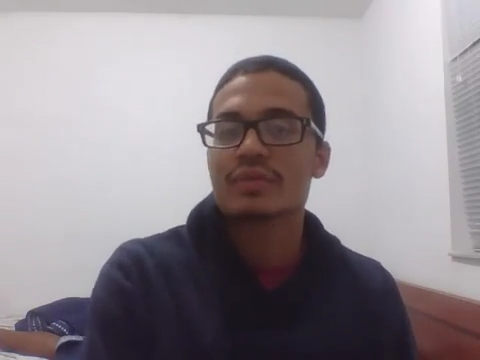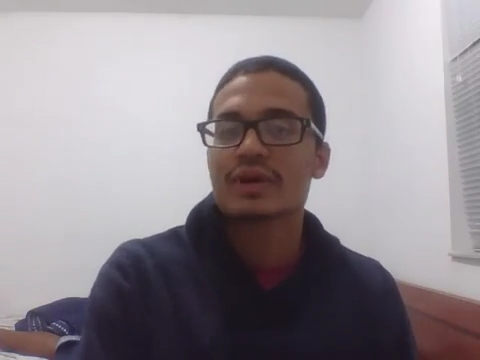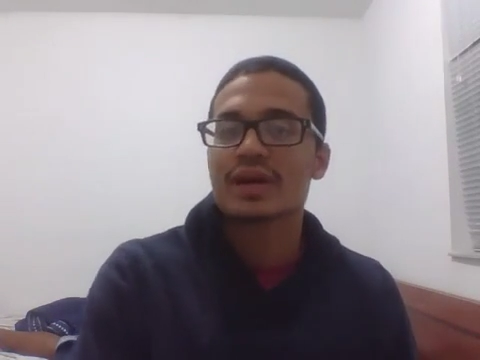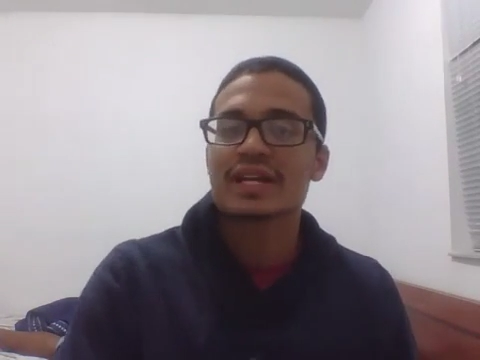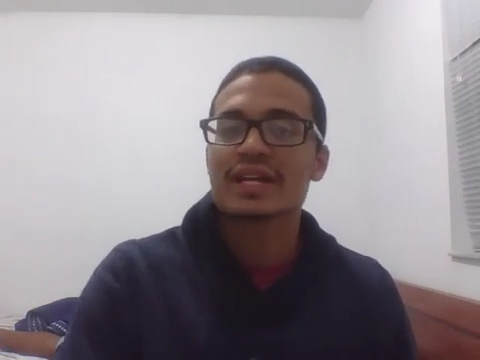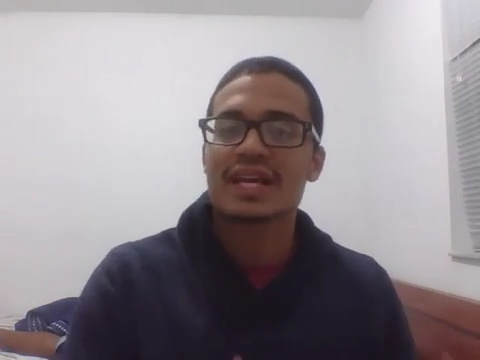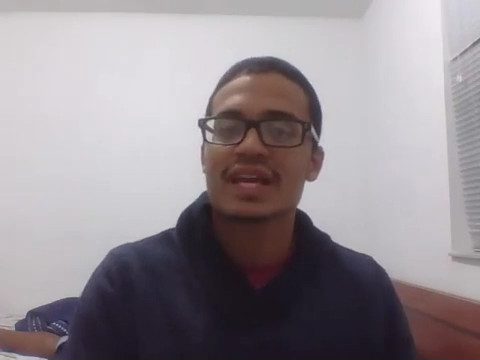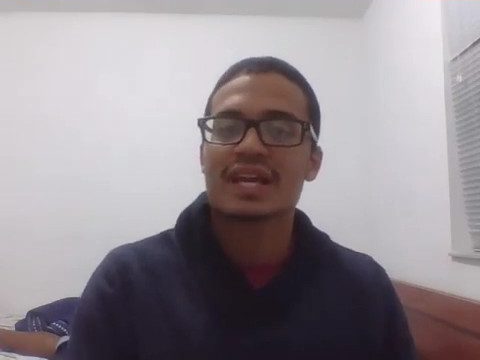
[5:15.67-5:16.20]
but
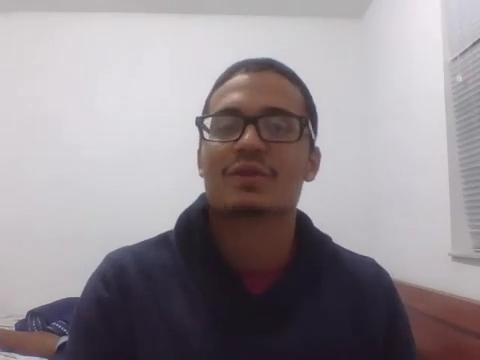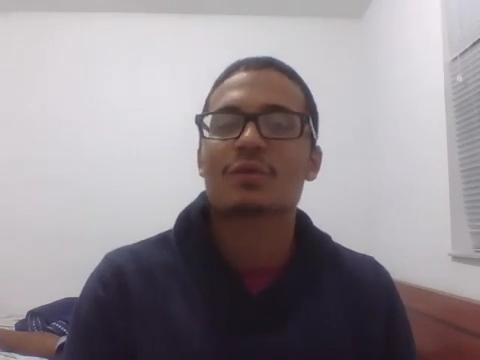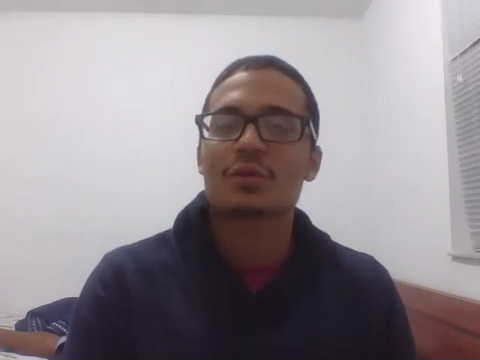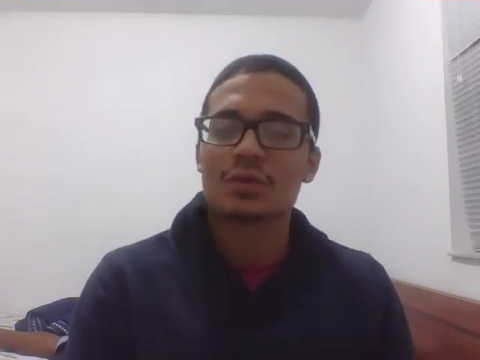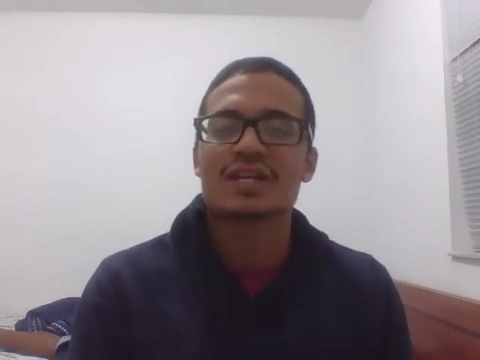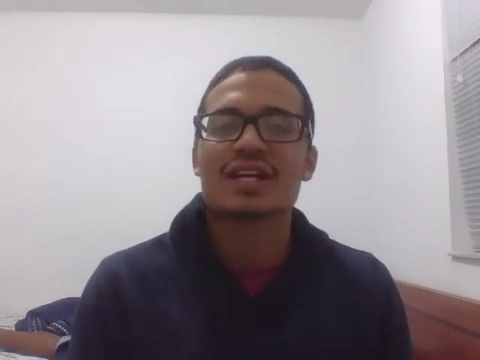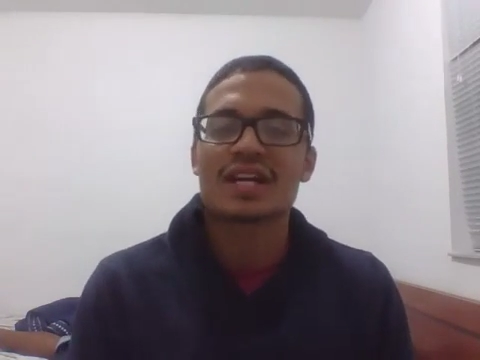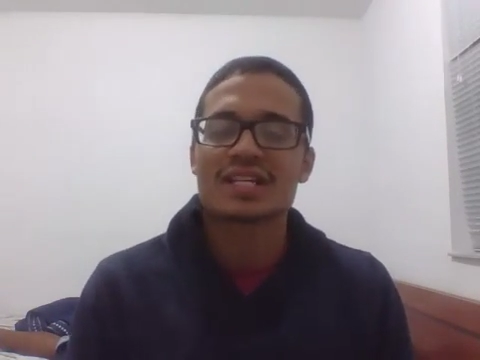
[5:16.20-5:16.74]
I can't
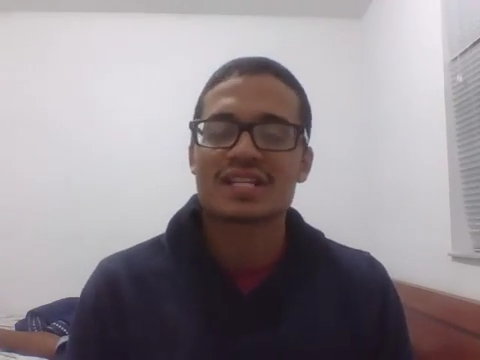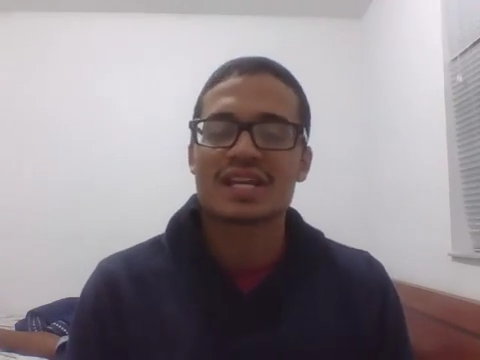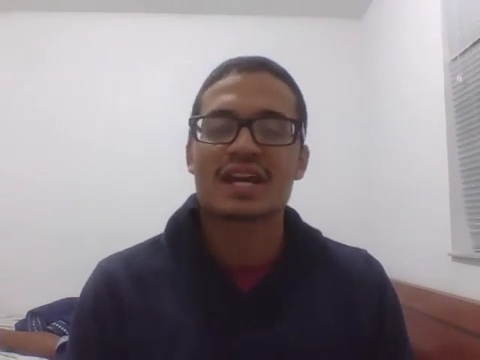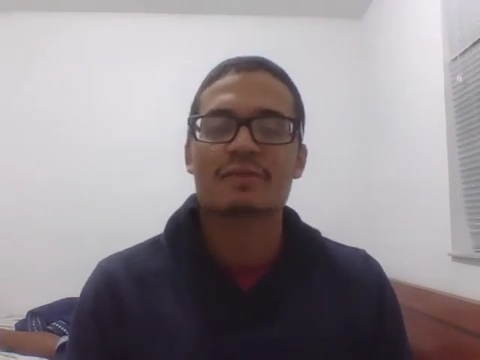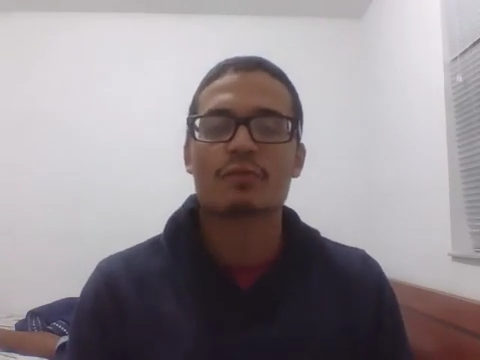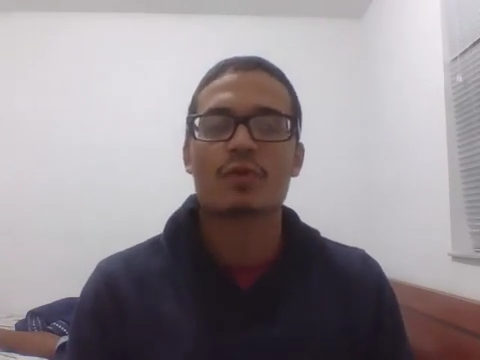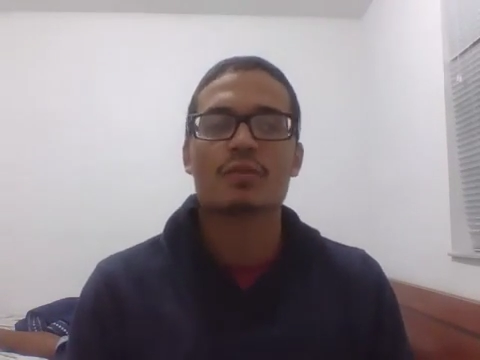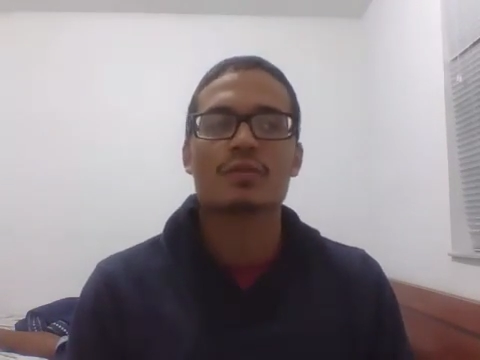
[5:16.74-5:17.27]
really get
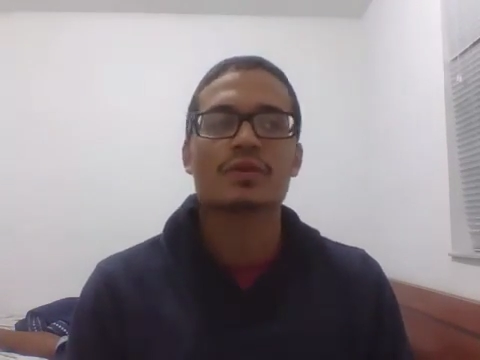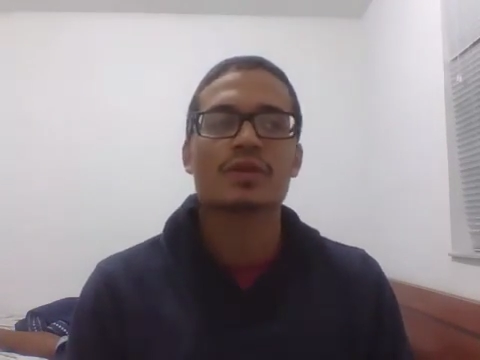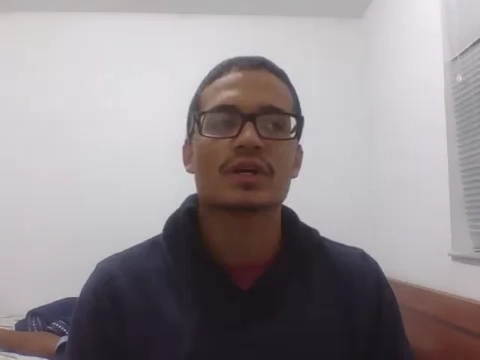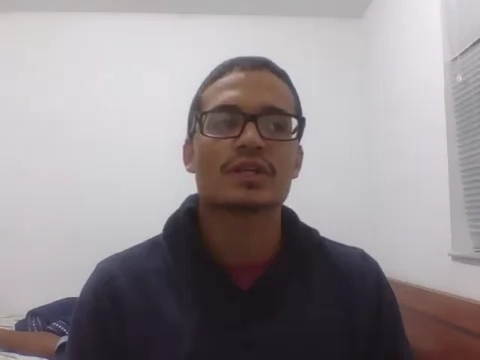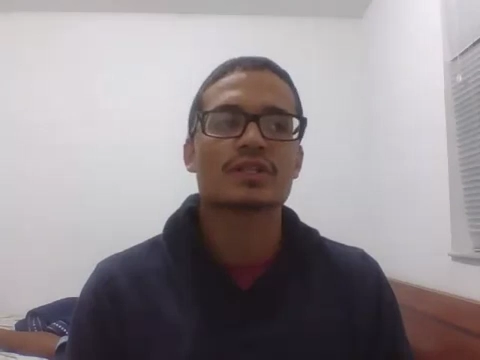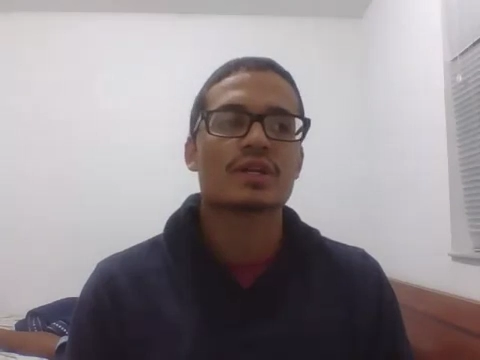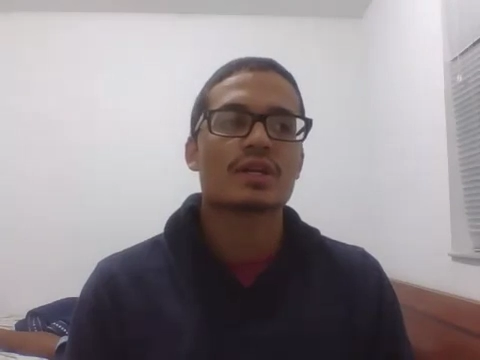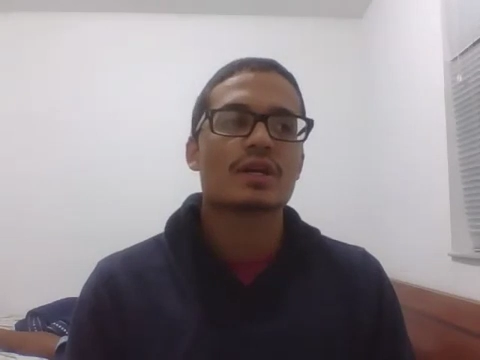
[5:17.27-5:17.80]
excited for it
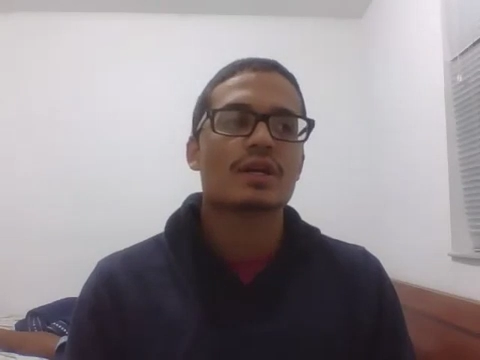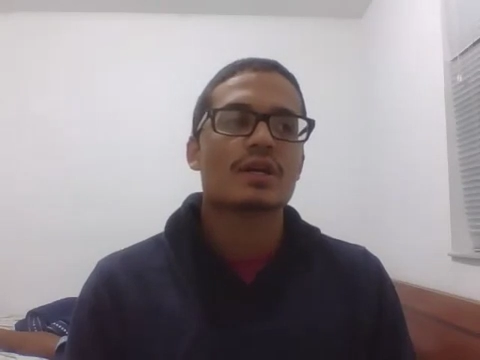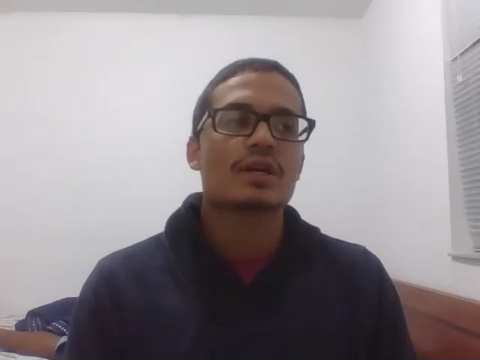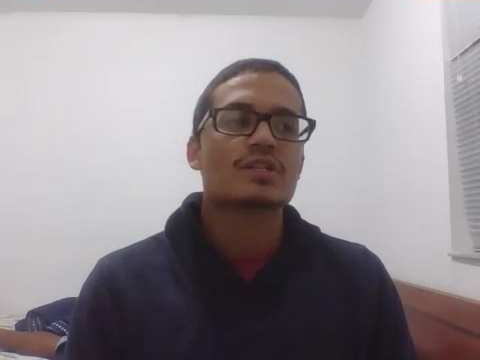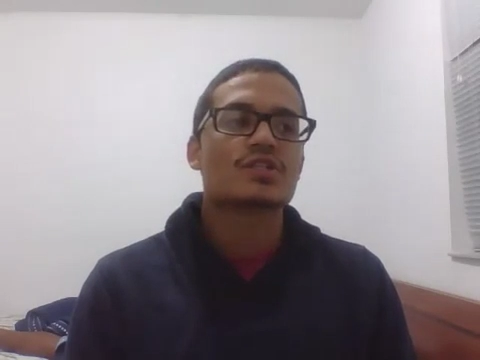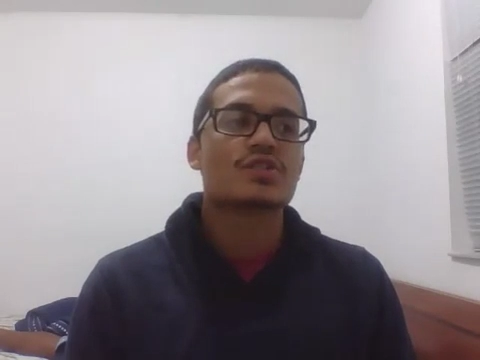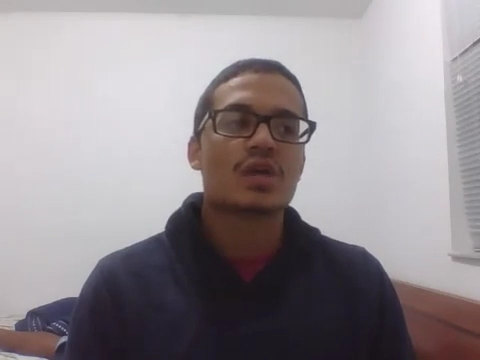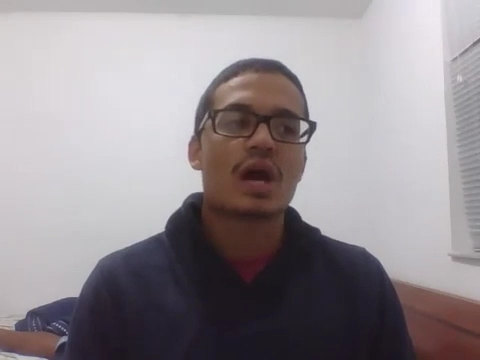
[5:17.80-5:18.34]
because
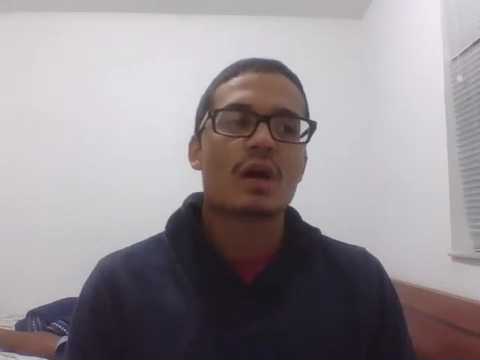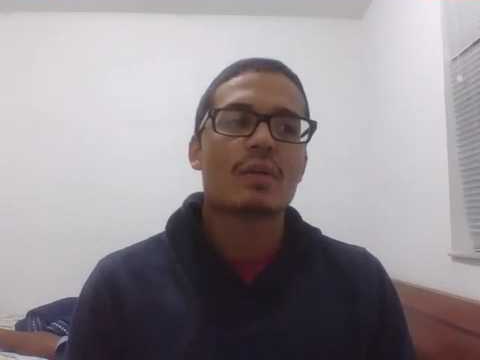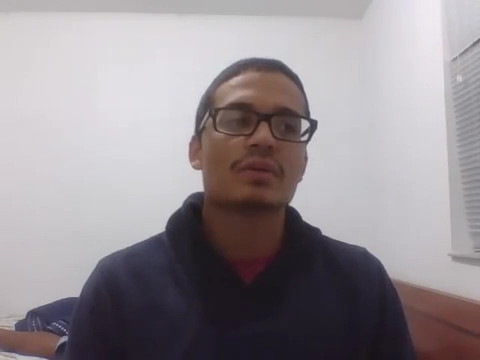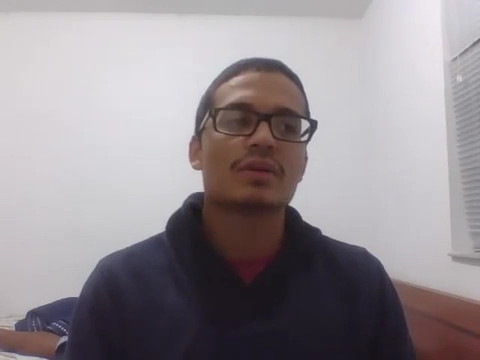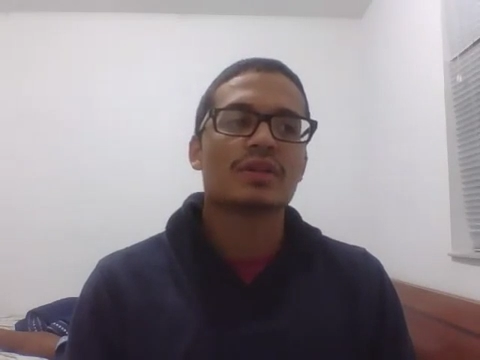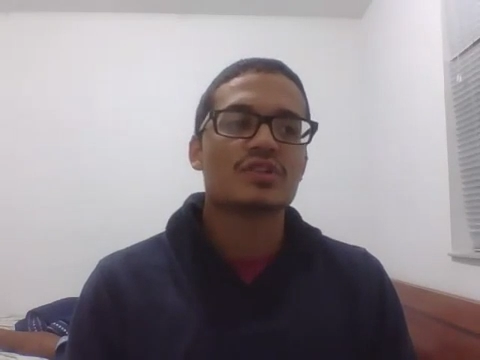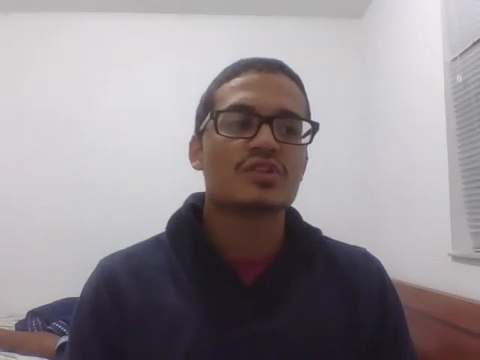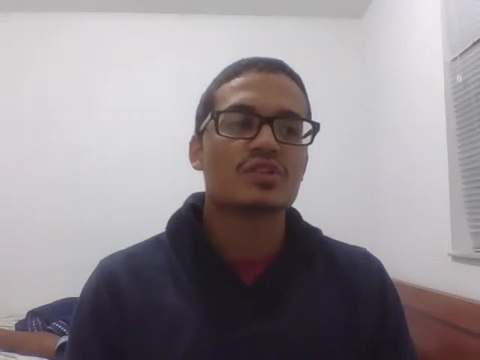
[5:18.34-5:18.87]
John
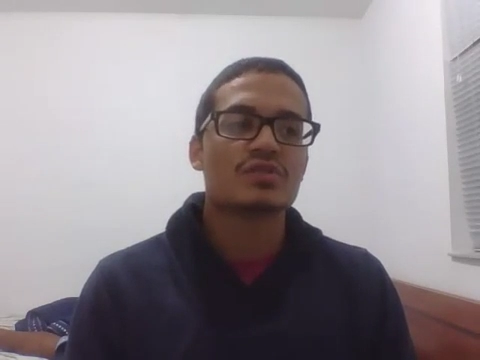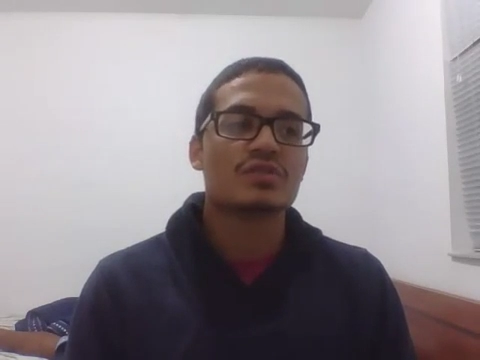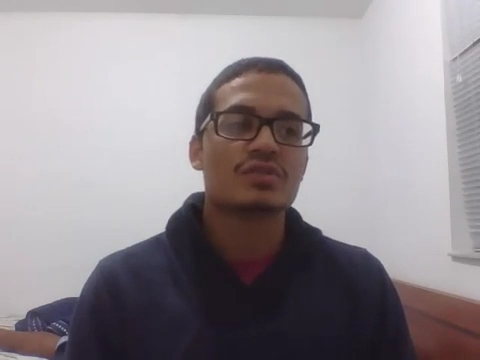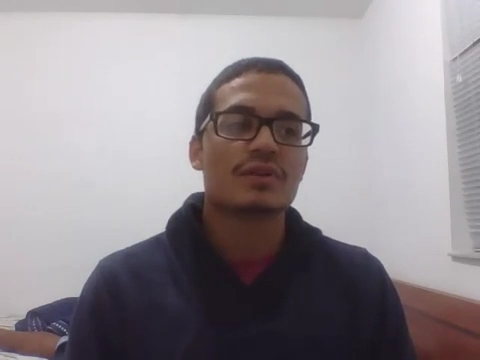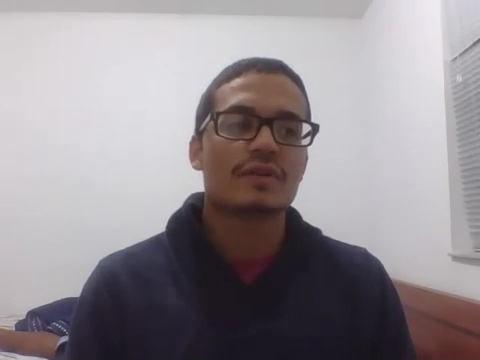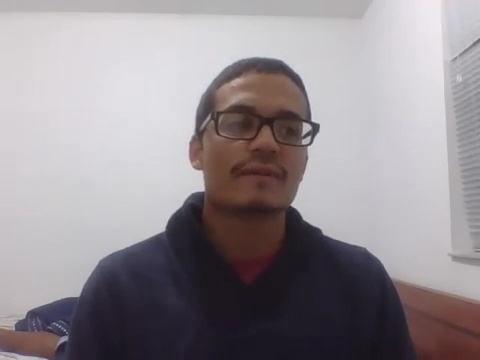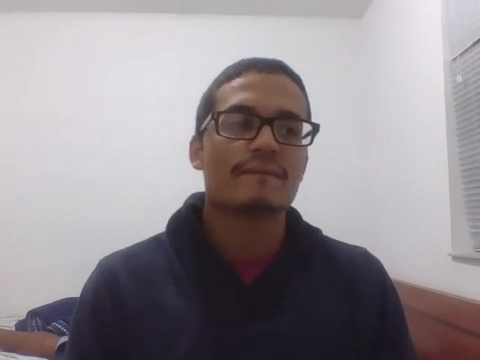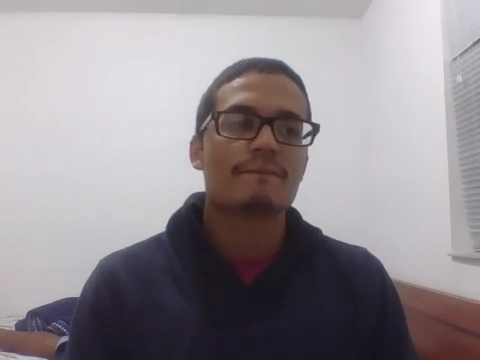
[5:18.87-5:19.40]
Molina
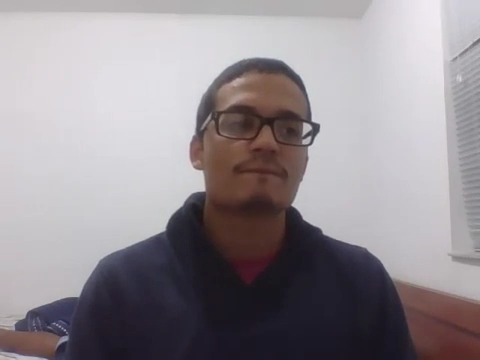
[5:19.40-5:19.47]
Jr.